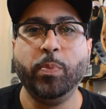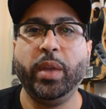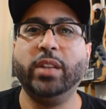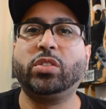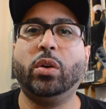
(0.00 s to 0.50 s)

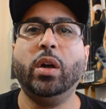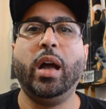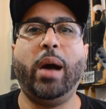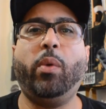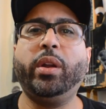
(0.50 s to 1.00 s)
And so
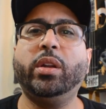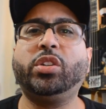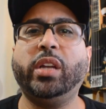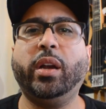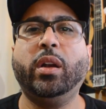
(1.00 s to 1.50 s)
I wanted to
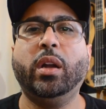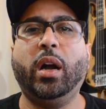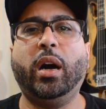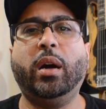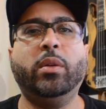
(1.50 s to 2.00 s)
share
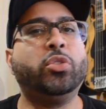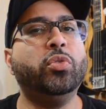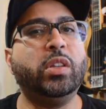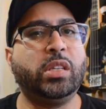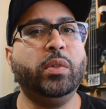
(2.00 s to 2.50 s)
through
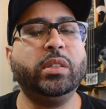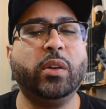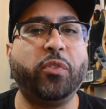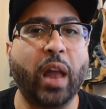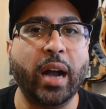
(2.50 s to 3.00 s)
the series
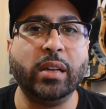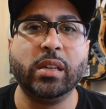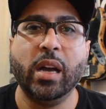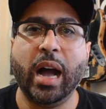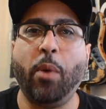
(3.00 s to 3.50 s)
of vlogs,
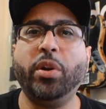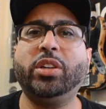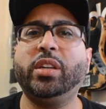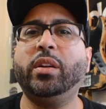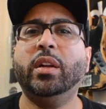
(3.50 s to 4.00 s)
I want to
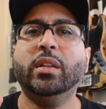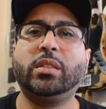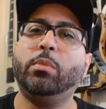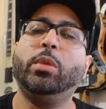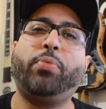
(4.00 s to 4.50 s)
share
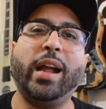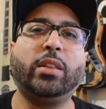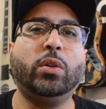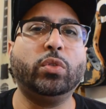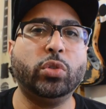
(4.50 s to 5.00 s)
some of the
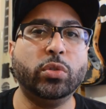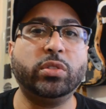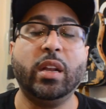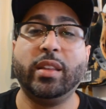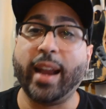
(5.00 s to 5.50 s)
practical tools
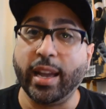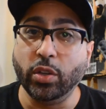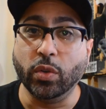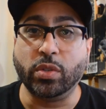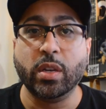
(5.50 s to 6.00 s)
that I
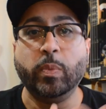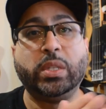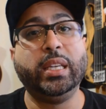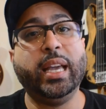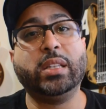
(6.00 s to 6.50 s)
use
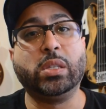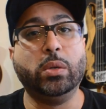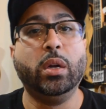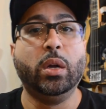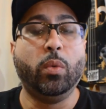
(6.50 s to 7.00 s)
to get to
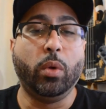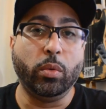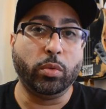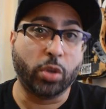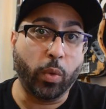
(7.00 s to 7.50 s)

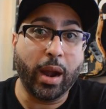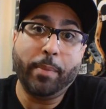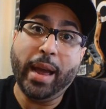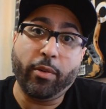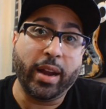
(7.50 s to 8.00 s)
where I'm
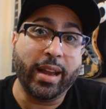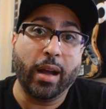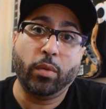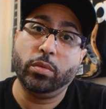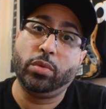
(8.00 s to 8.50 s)
at right
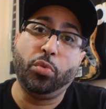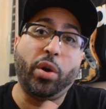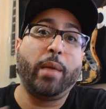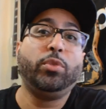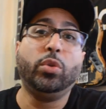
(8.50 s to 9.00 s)
now, to
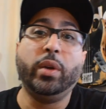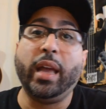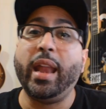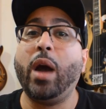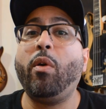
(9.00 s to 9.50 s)
what I'm doing
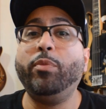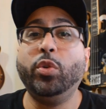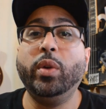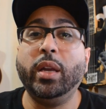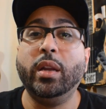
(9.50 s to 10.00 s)
and how I'm
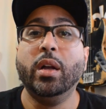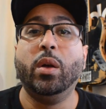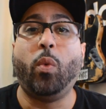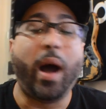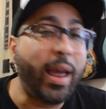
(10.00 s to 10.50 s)
doing it,
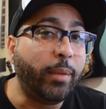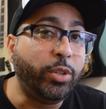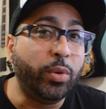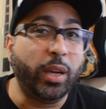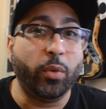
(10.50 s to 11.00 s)
why I'm
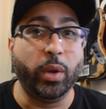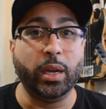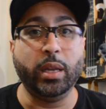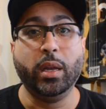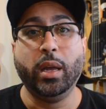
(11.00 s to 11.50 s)
doing it
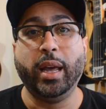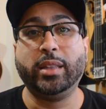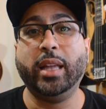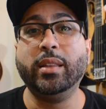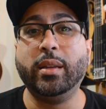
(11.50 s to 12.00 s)
really at
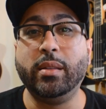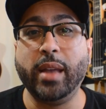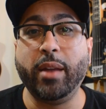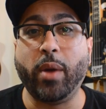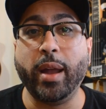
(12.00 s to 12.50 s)
the end of the
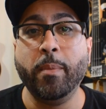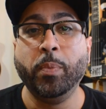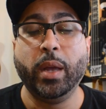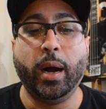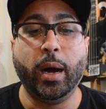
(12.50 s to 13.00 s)
day, right?
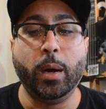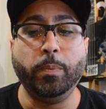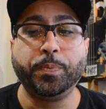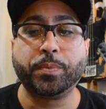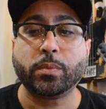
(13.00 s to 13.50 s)

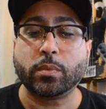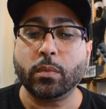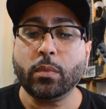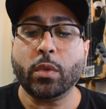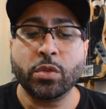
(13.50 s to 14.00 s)

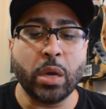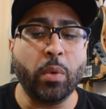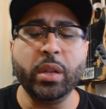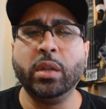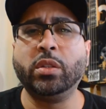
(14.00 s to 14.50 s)
So I
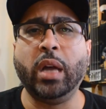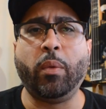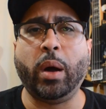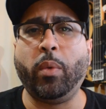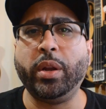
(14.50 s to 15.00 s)

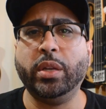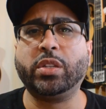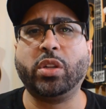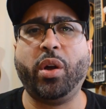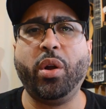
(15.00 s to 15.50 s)
wanted to
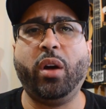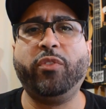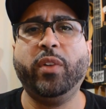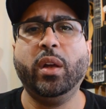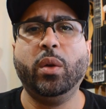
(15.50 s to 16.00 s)
start off
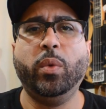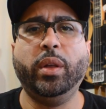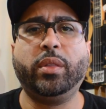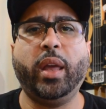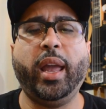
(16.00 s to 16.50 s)

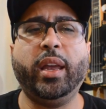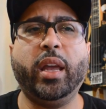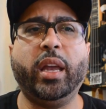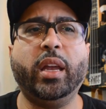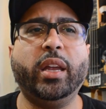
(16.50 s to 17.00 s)
with
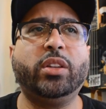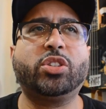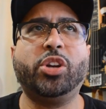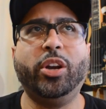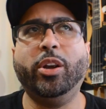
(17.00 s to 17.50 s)
a
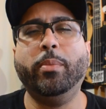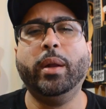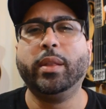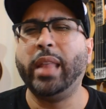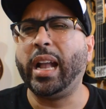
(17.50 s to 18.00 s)
term
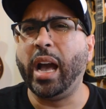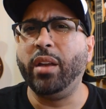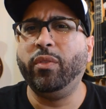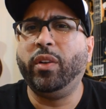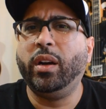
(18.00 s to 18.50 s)
that kind
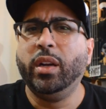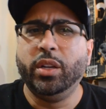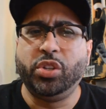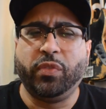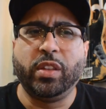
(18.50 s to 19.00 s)
of
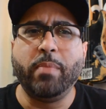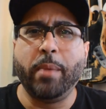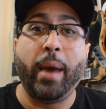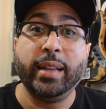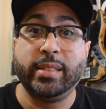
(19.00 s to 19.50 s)
shifted my
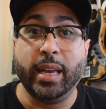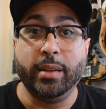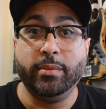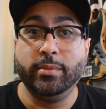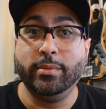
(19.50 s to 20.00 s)
mindset,
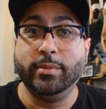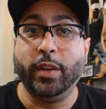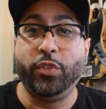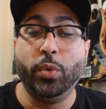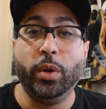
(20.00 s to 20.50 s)

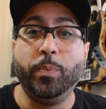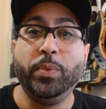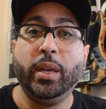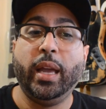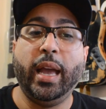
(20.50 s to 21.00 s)
if you will.
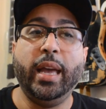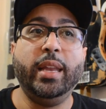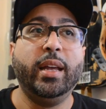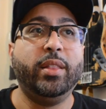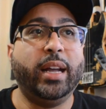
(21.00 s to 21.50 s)

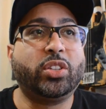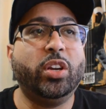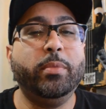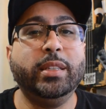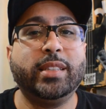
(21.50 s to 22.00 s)
And that
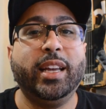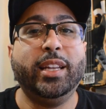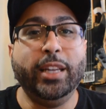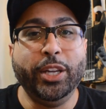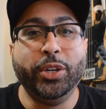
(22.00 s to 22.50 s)
term is
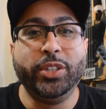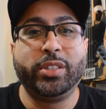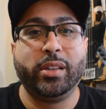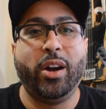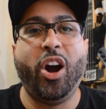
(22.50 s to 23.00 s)
leaders
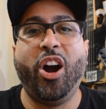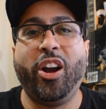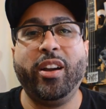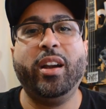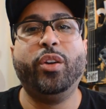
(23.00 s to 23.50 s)

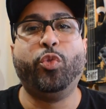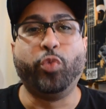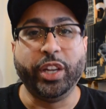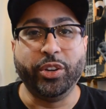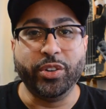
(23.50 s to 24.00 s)
are
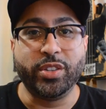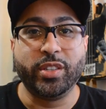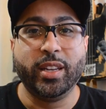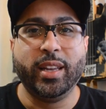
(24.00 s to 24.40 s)
readers.